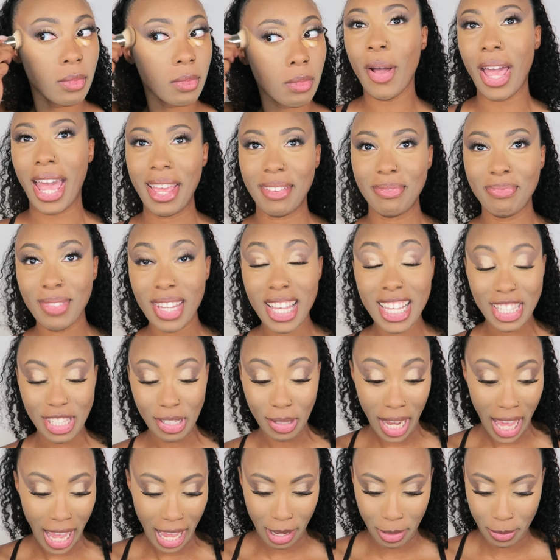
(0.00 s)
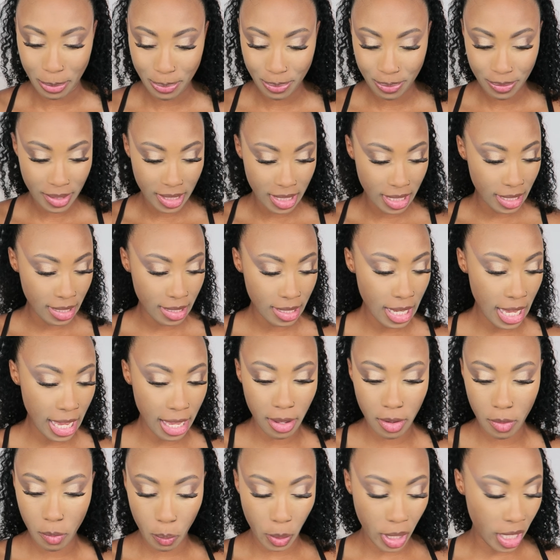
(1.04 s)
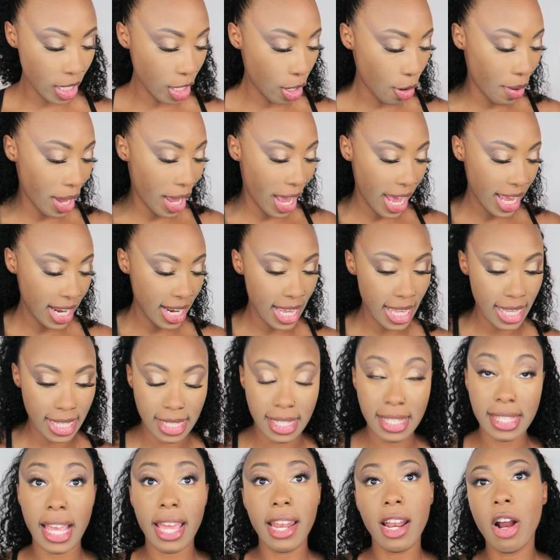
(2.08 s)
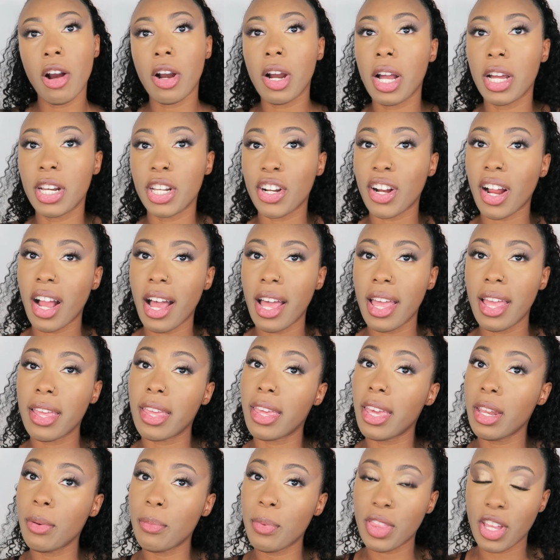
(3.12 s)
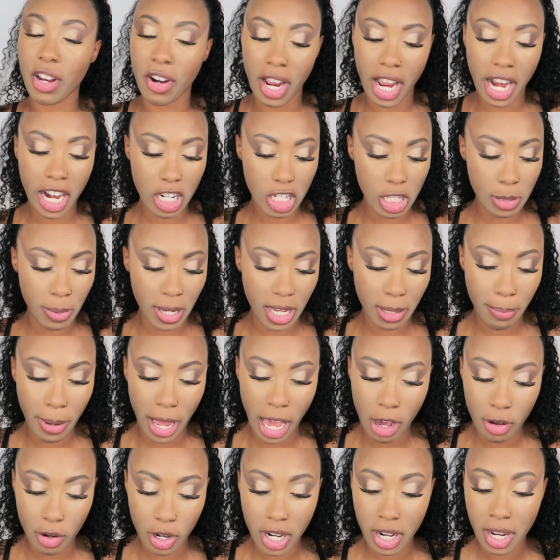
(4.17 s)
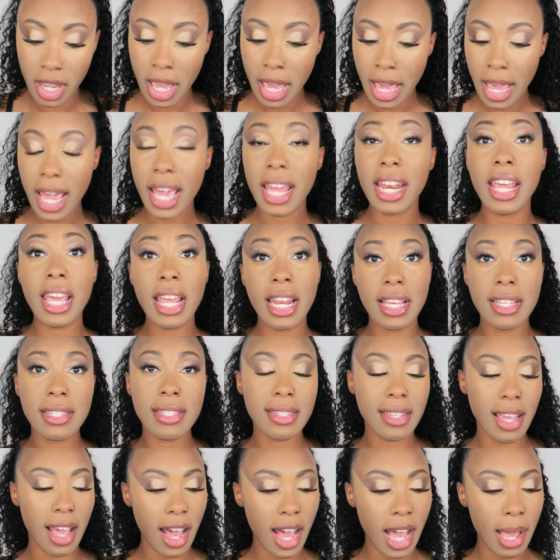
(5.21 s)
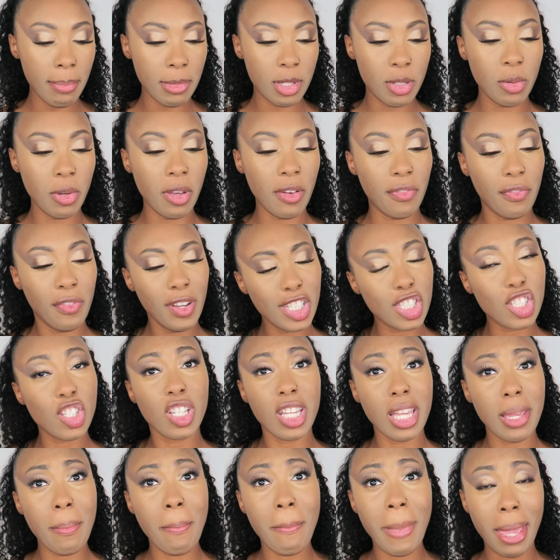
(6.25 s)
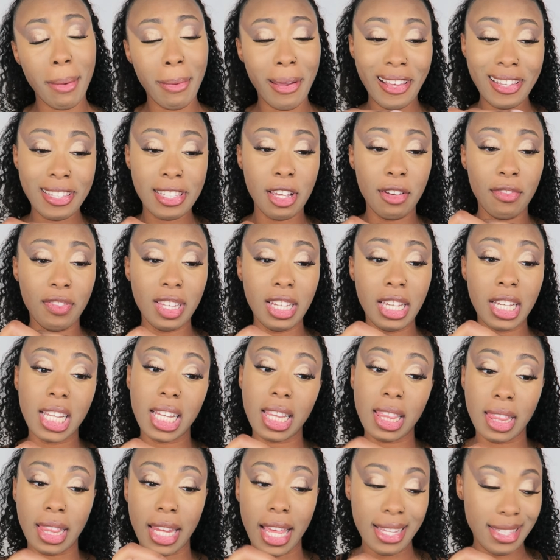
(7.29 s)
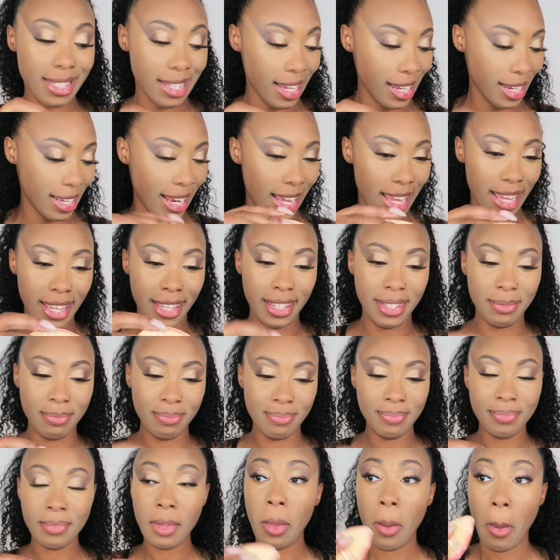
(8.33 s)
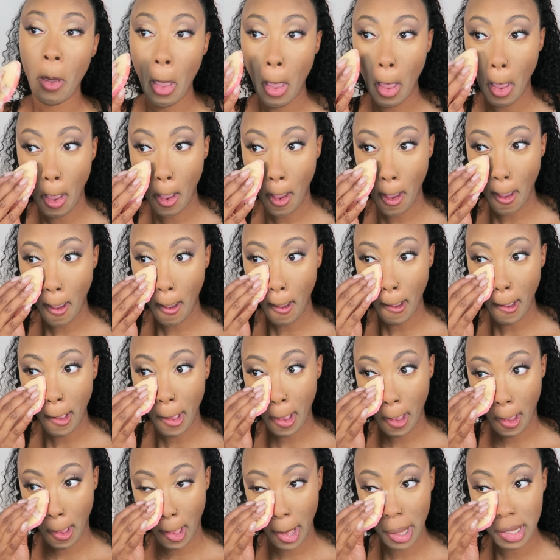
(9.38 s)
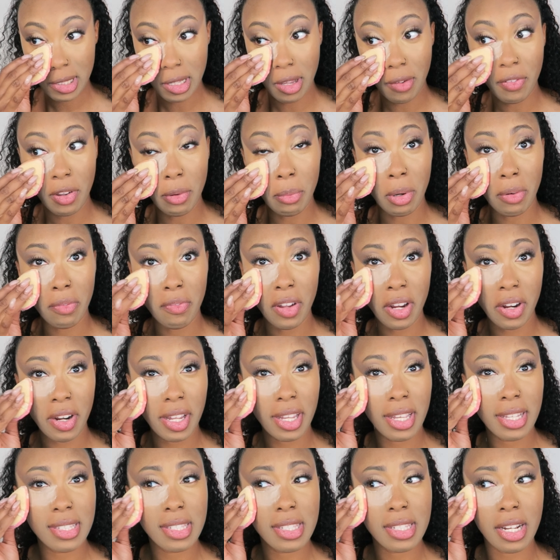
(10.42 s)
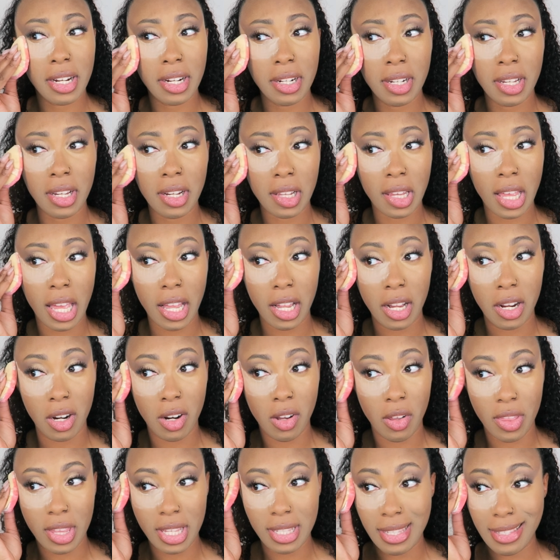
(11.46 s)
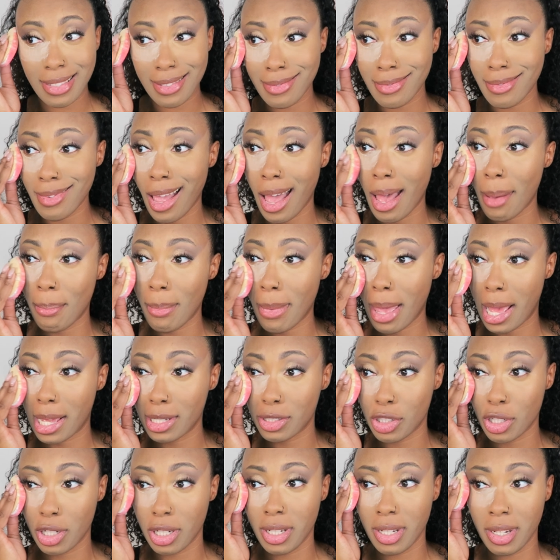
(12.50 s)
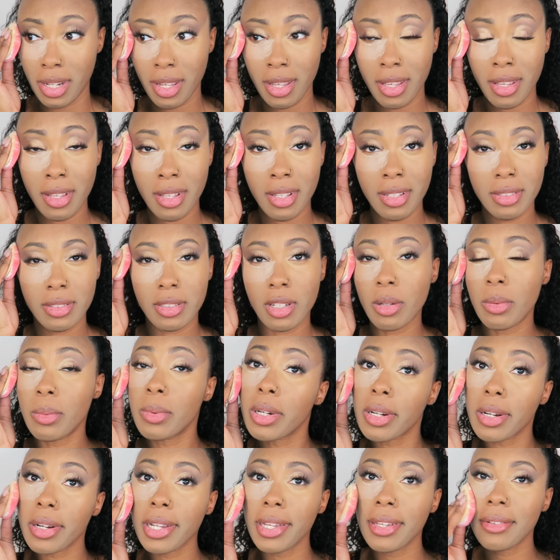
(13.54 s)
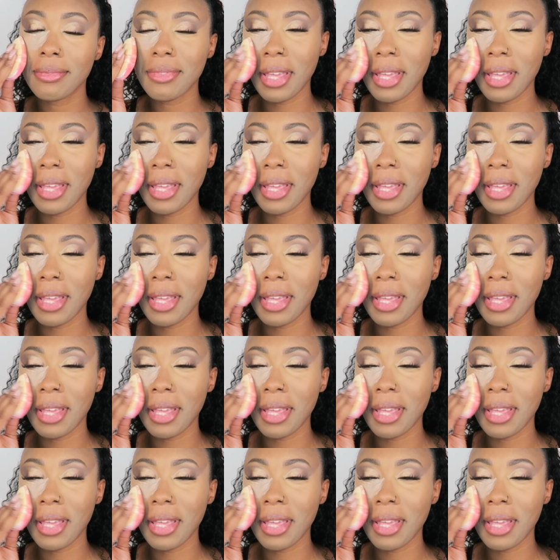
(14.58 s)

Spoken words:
Okay, so now we can go ahead and set our under eye again with our Airspun powder, and it is time to officially make myself look less like an egg. So if you were very concerned and you're like, girl, this is not matching, don't worry.